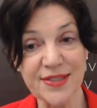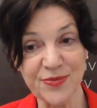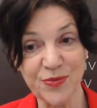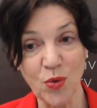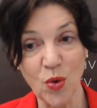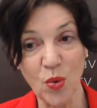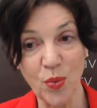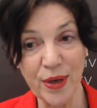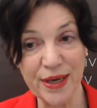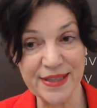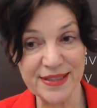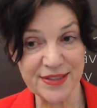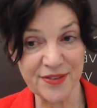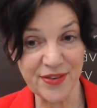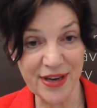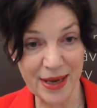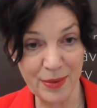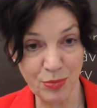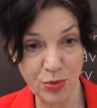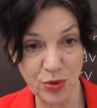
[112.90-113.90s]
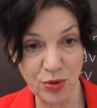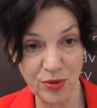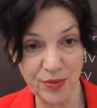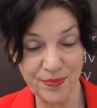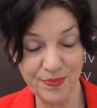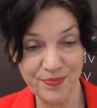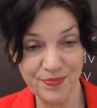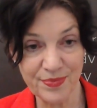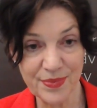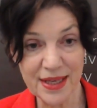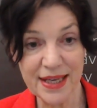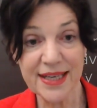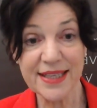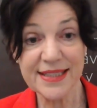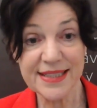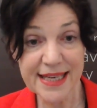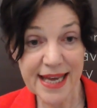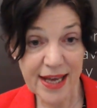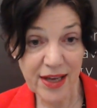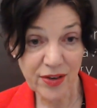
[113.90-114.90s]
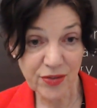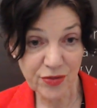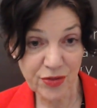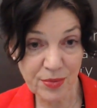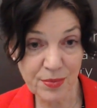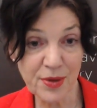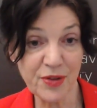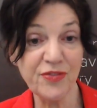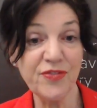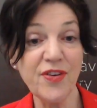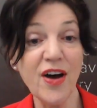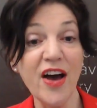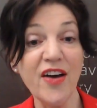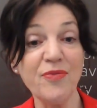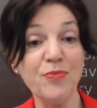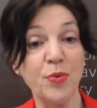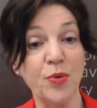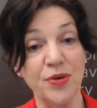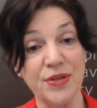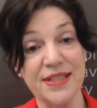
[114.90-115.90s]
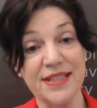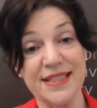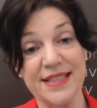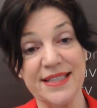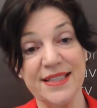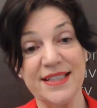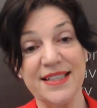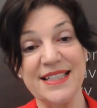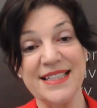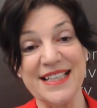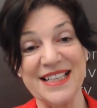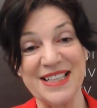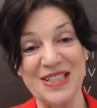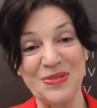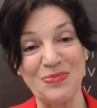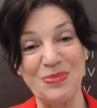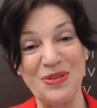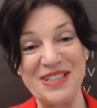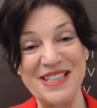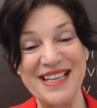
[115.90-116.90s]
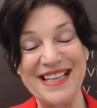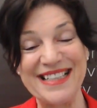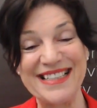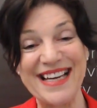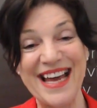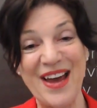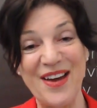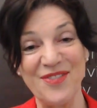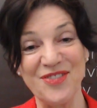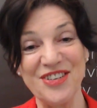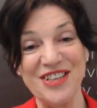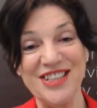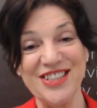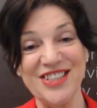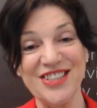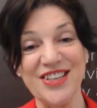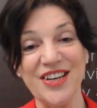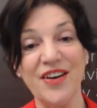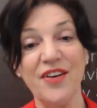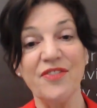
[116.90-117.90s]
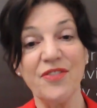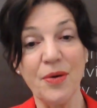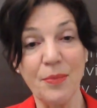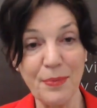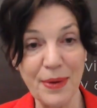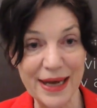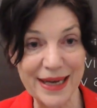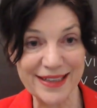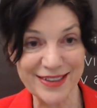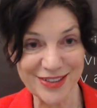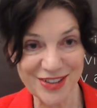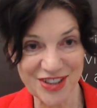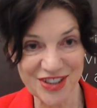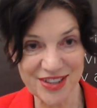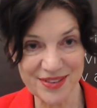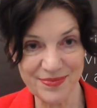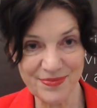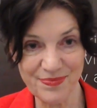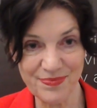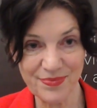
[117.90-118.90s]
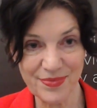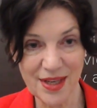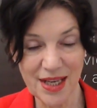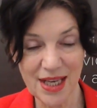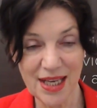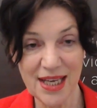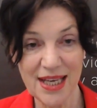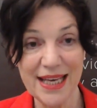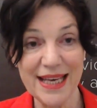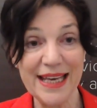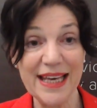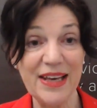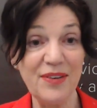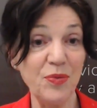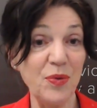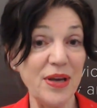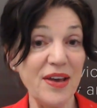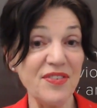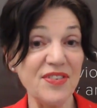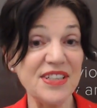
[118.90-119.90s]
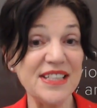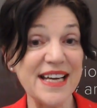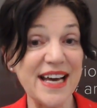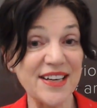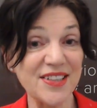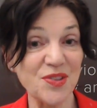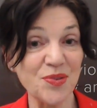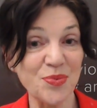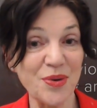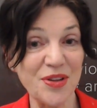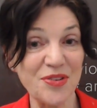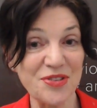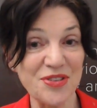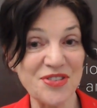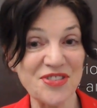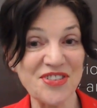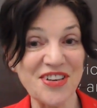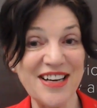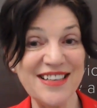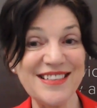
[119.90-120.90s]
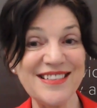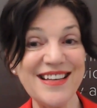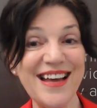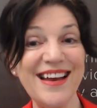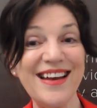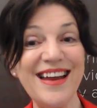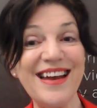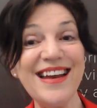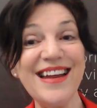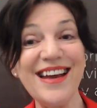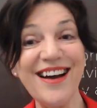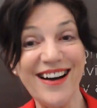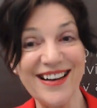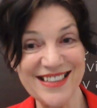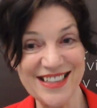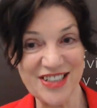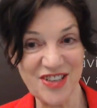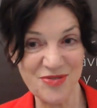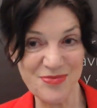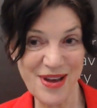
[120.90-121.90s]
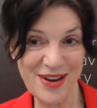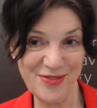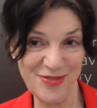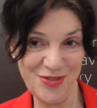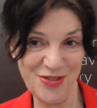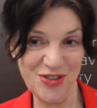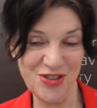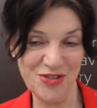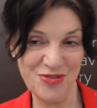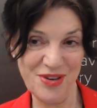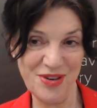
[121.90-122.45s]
4 weeks of April, down from the 5.6% average for March. If we ever doubted whether Australians had any idea about future